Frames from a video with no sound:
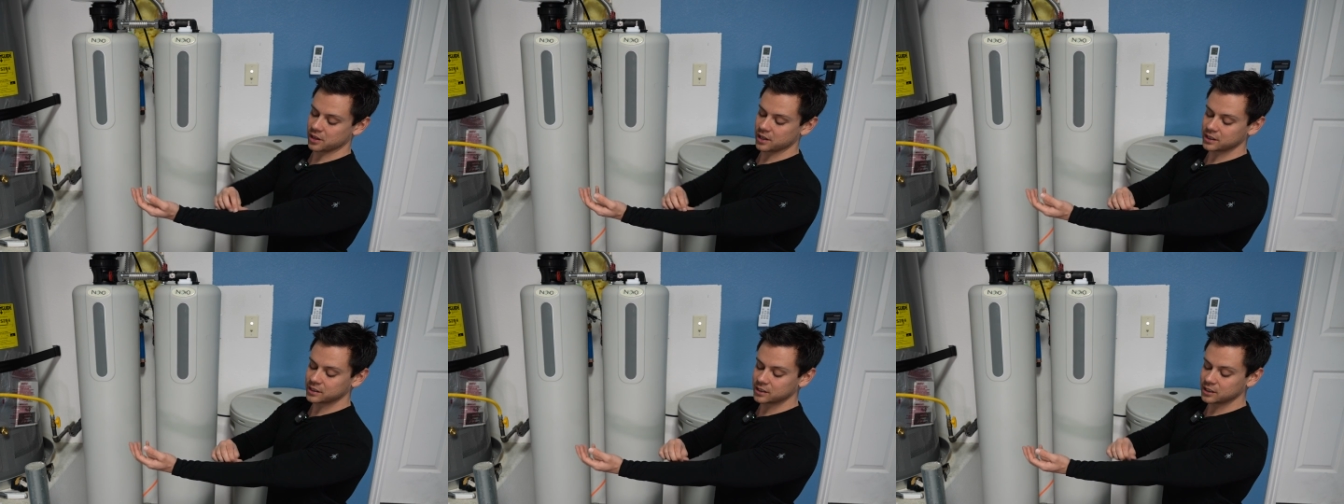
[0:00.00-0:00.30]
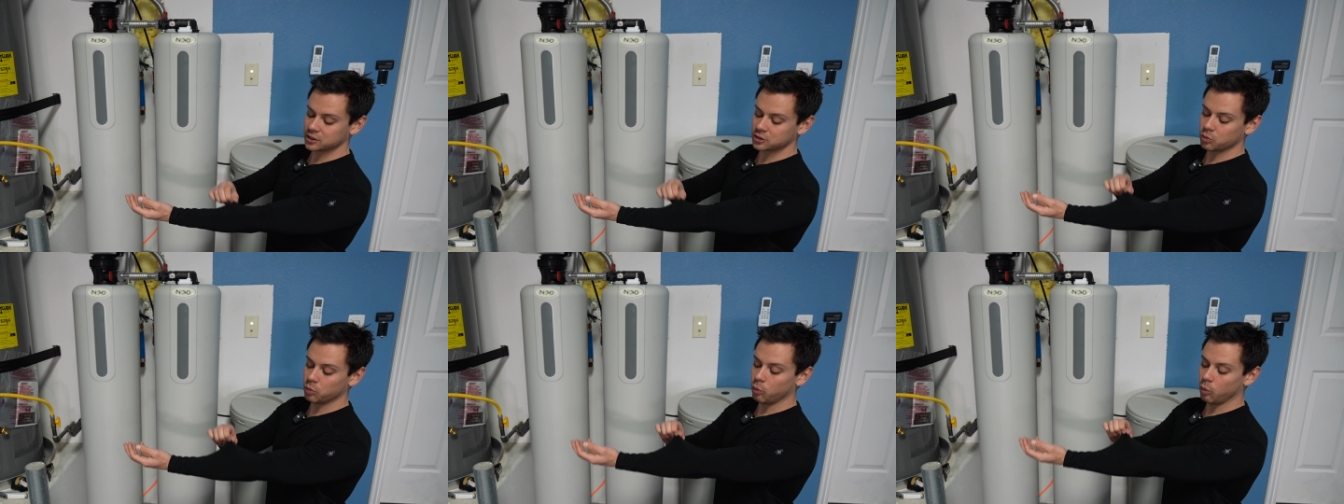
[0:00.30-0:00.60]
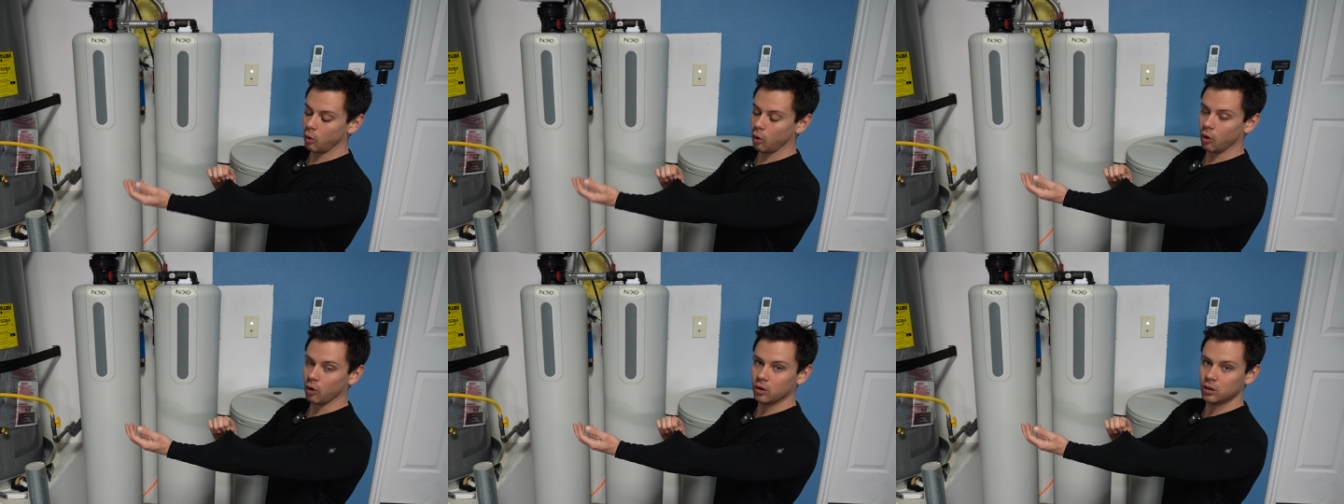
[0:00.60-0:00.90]
This is
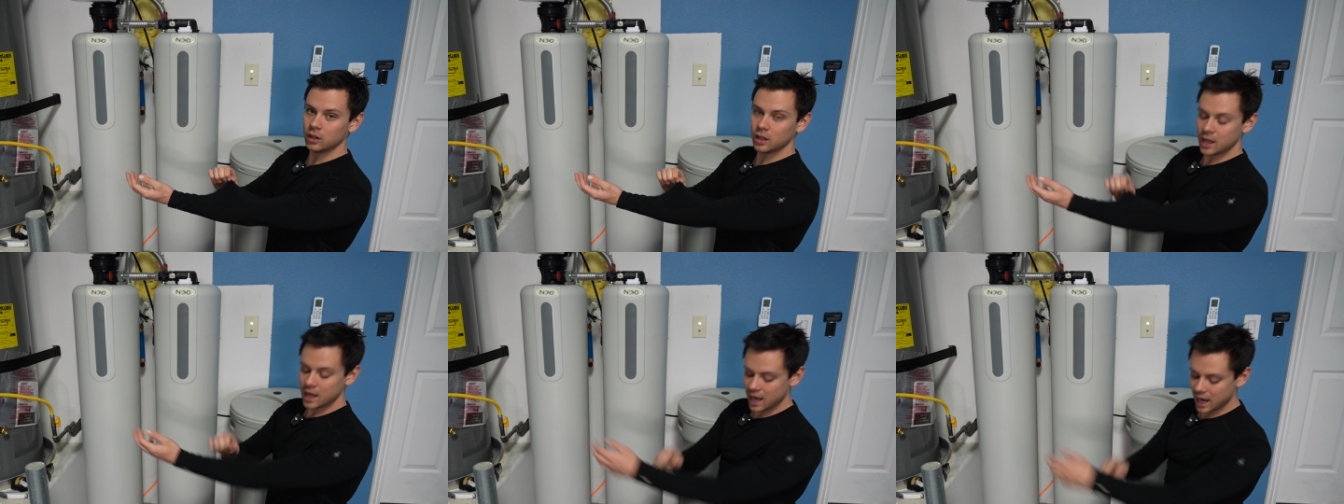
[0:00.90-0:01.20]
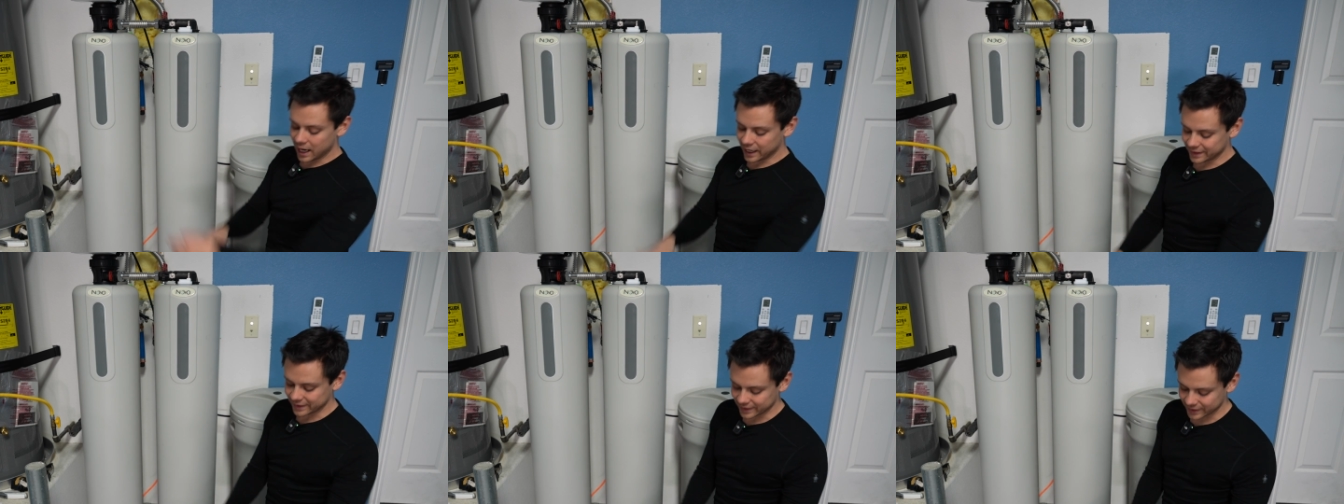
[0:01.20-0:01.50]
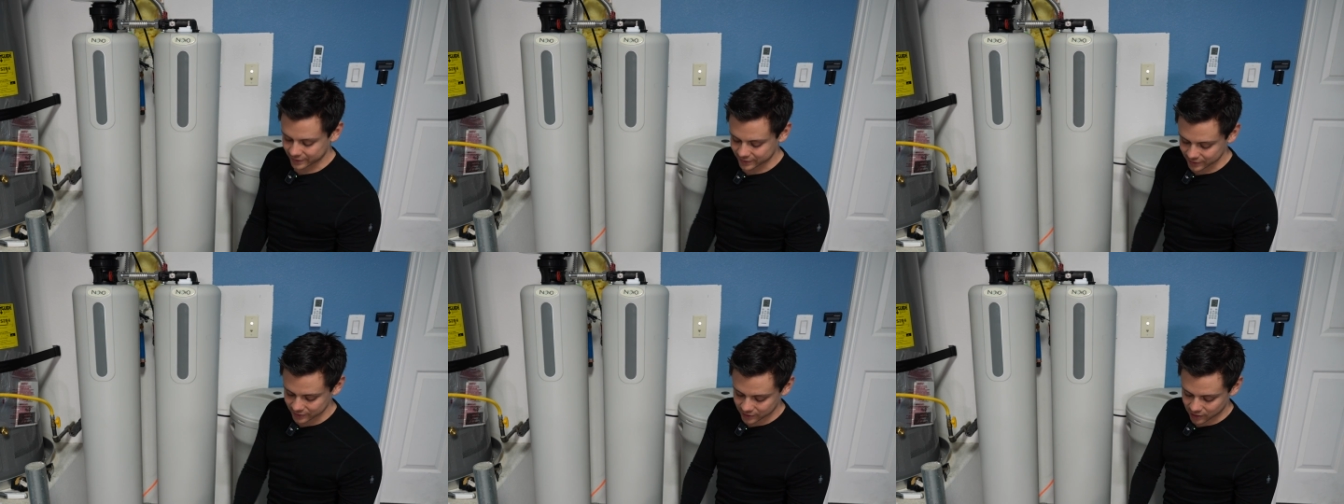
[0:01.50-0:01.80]
wool and
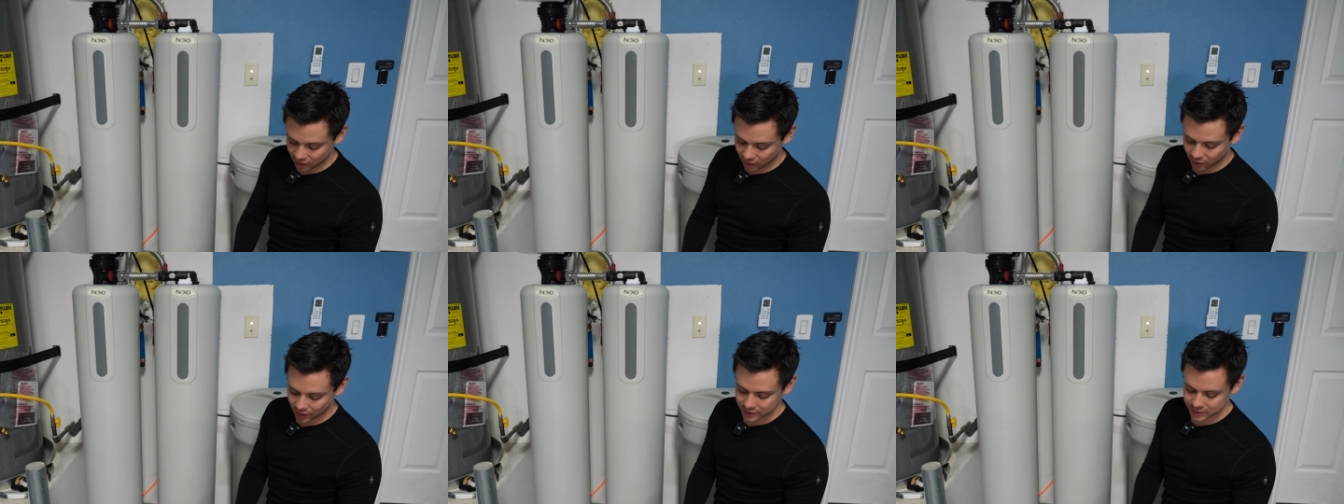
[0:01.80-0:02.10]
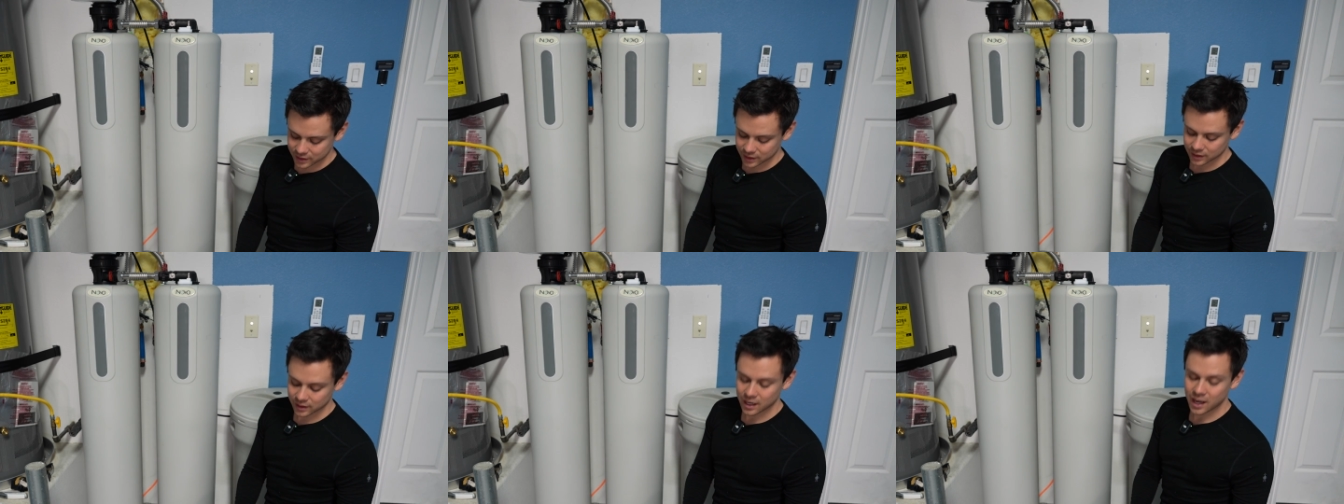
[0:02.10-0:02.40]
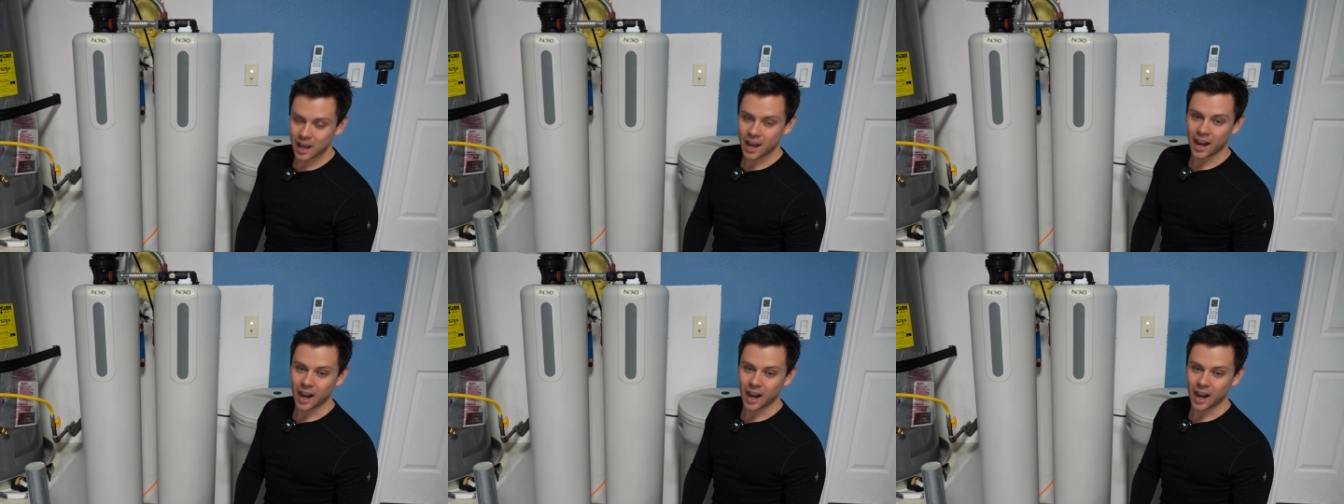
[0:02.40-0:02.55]
this is cotton.